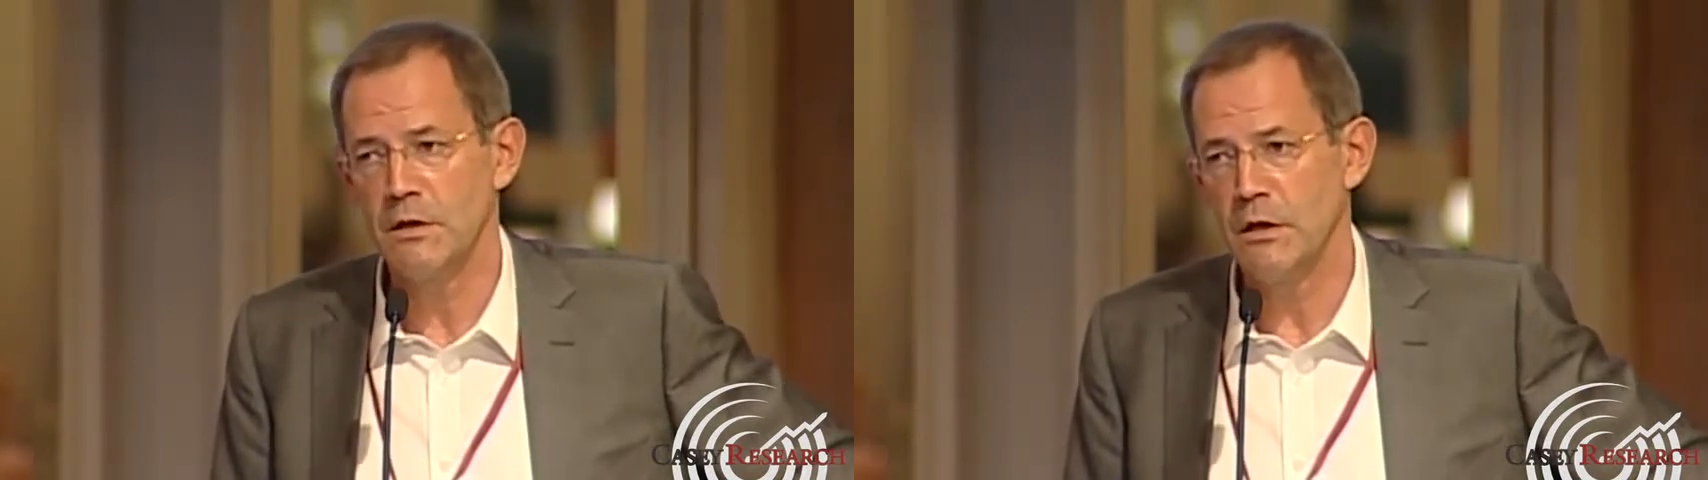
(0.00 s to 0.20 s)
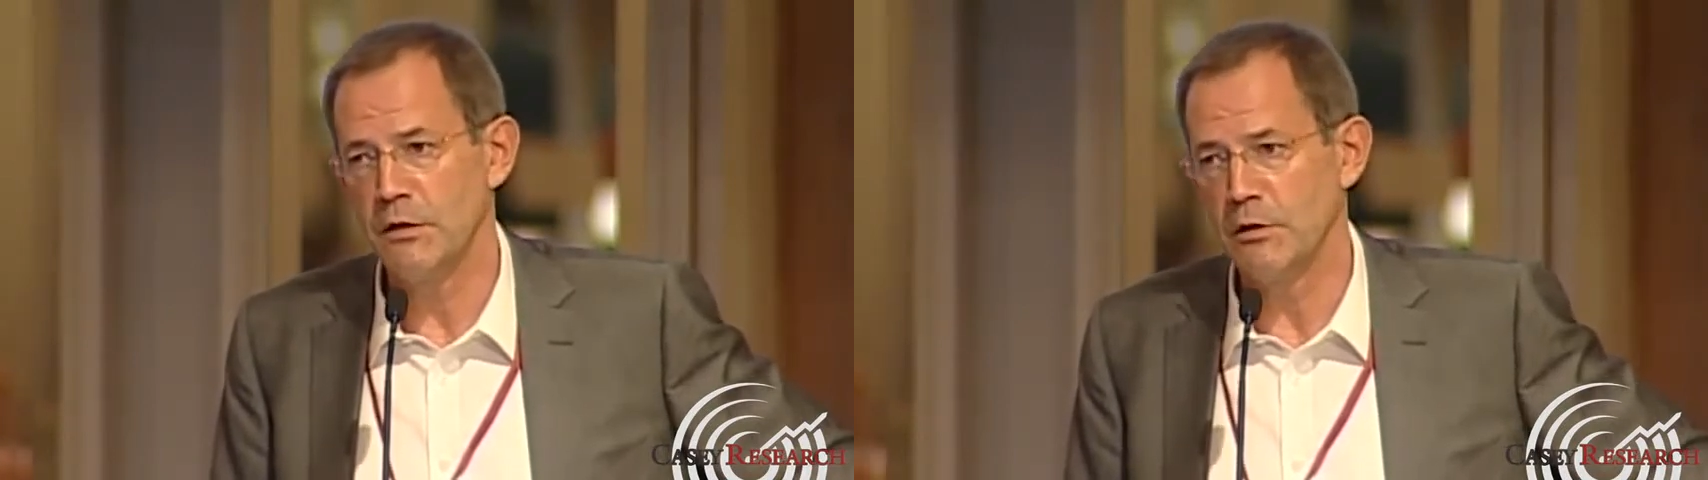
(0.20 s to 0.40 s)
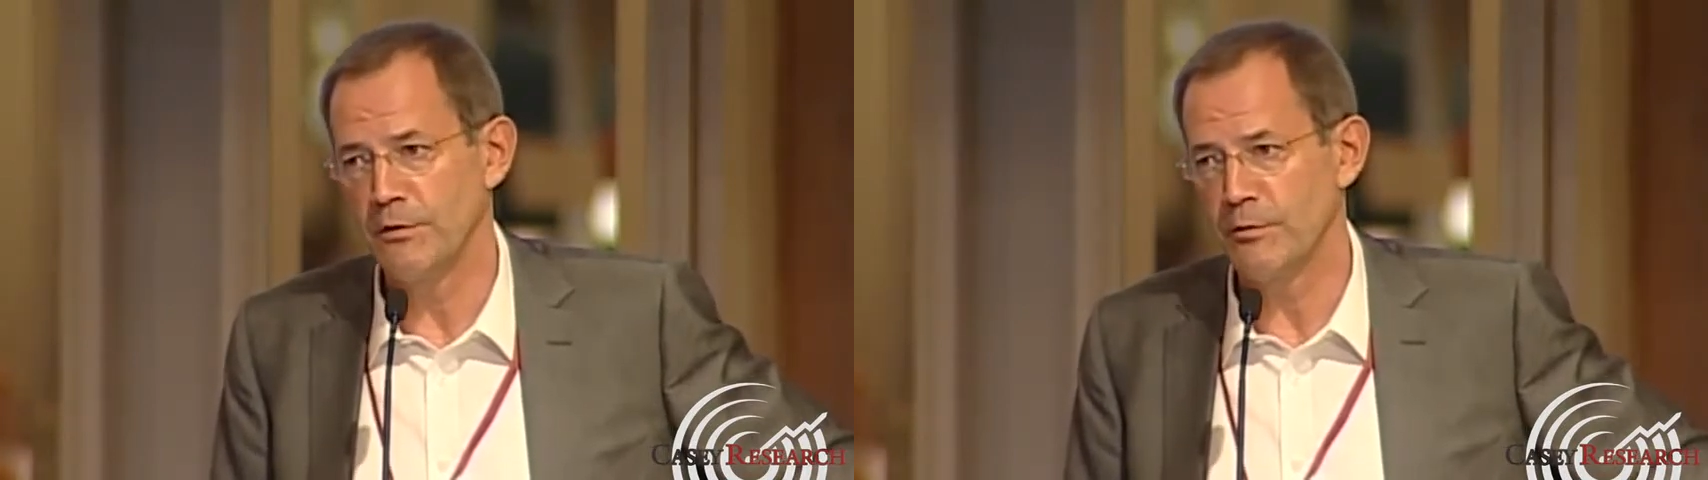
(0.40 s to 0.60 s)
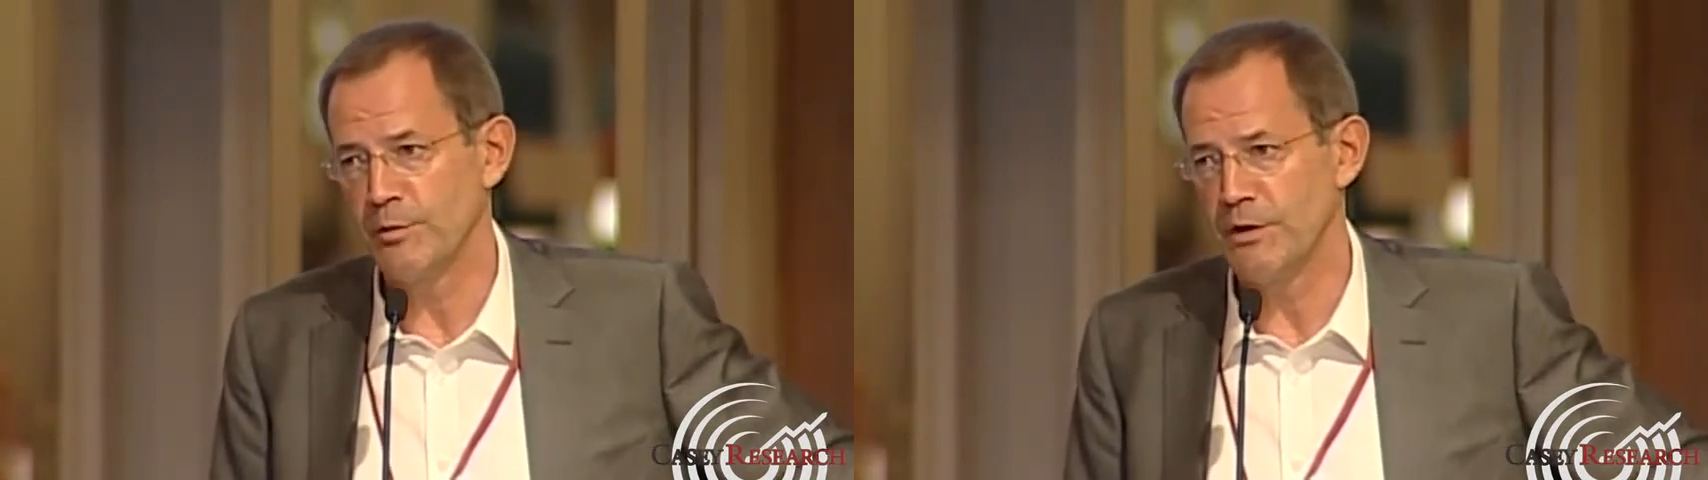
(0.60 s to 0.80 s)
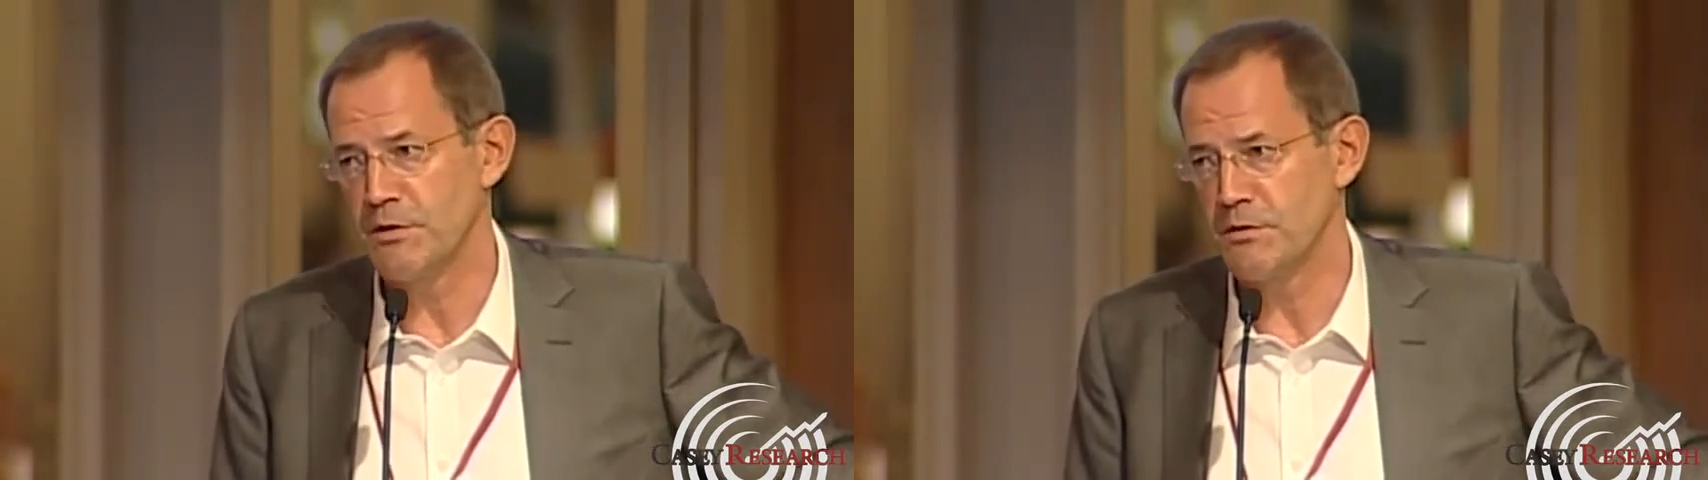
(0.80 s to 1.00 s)
and they look for
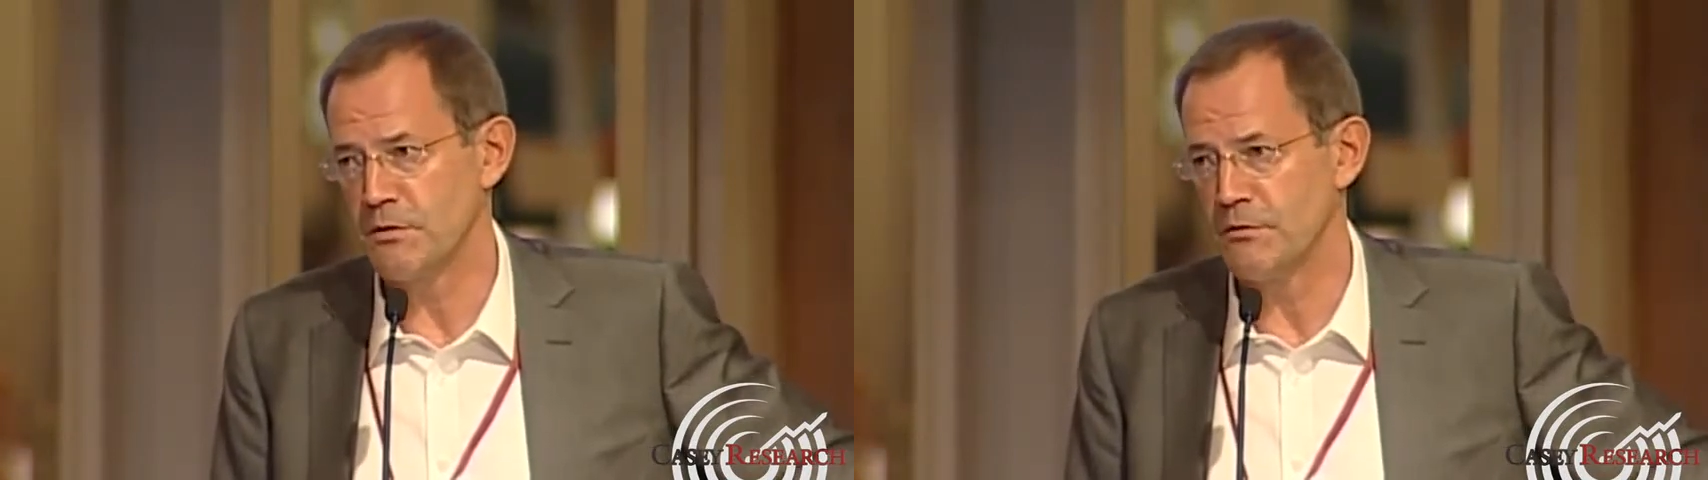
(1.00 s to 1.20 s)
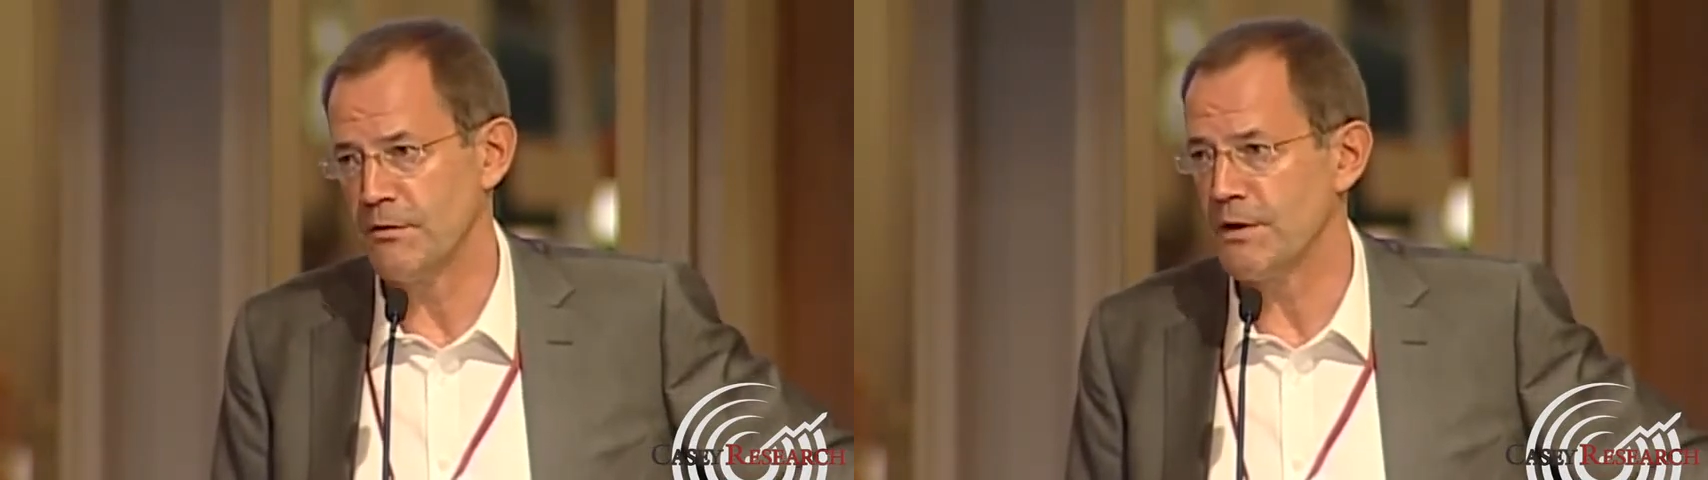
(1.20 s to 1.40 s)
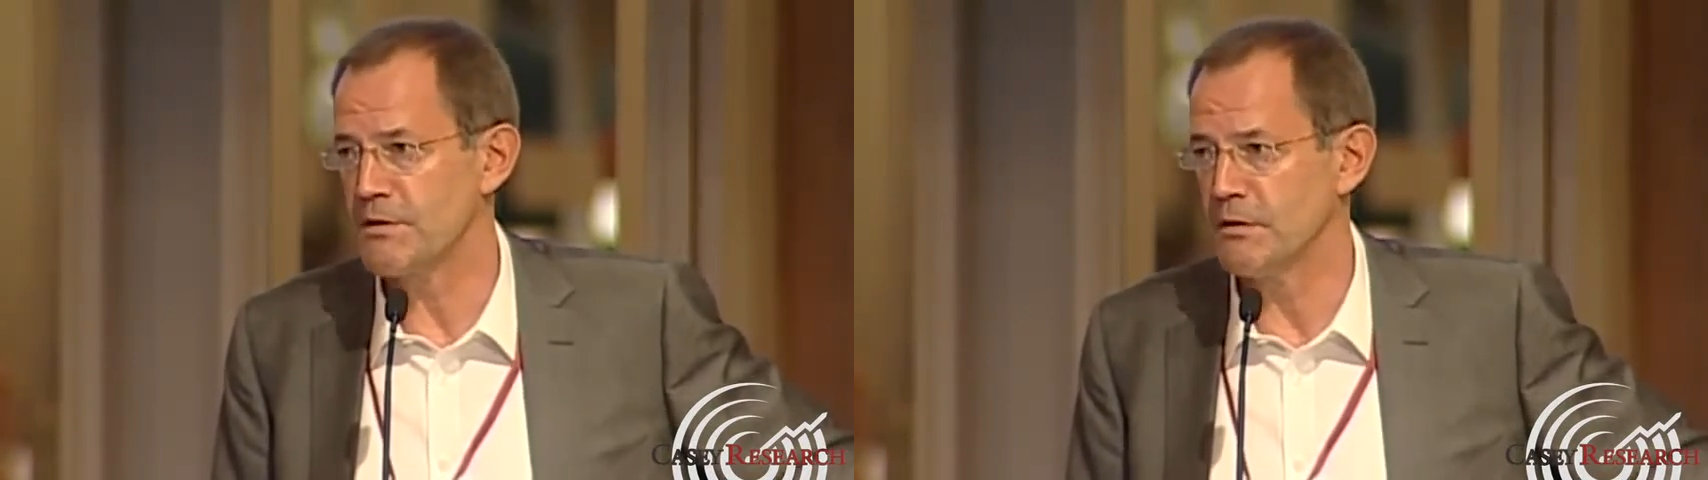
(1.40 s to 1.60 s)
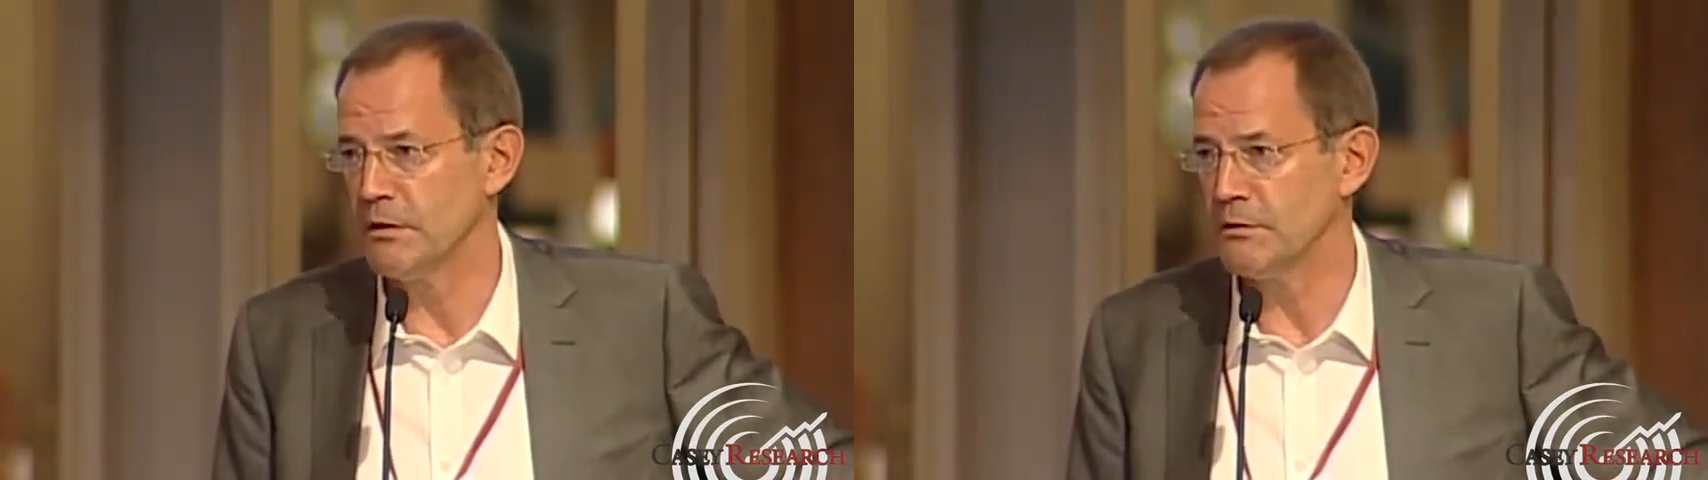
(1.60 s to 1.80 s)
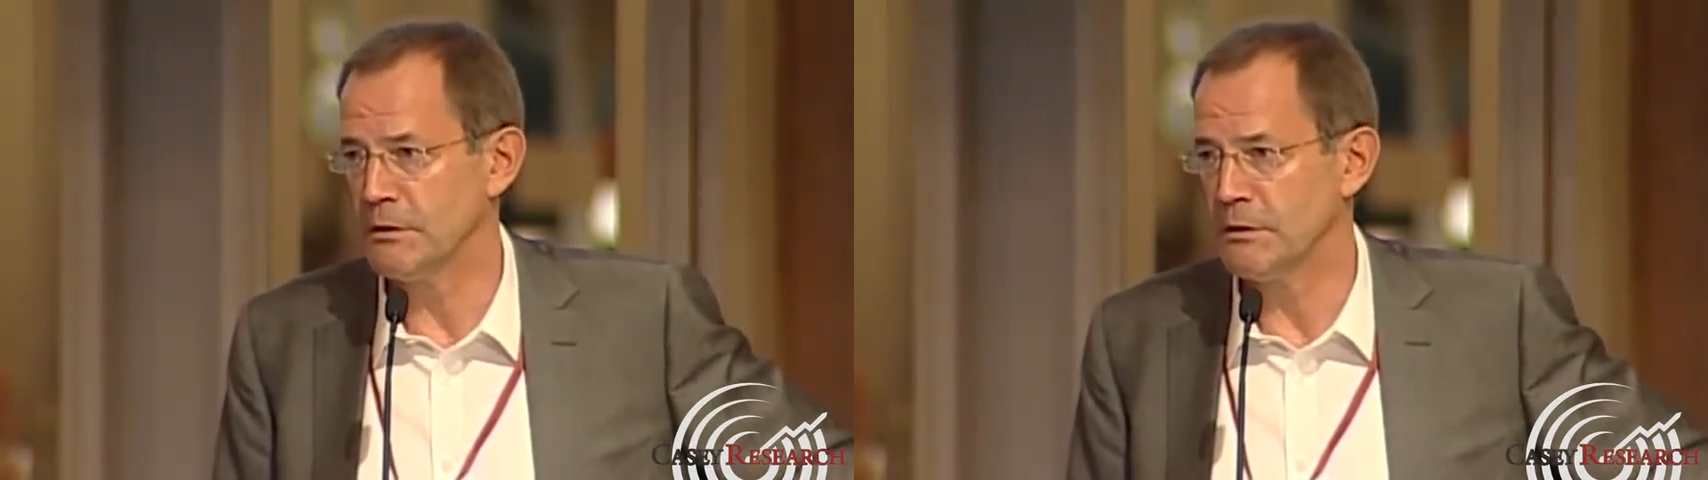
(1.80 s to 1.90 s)
places to invest in it.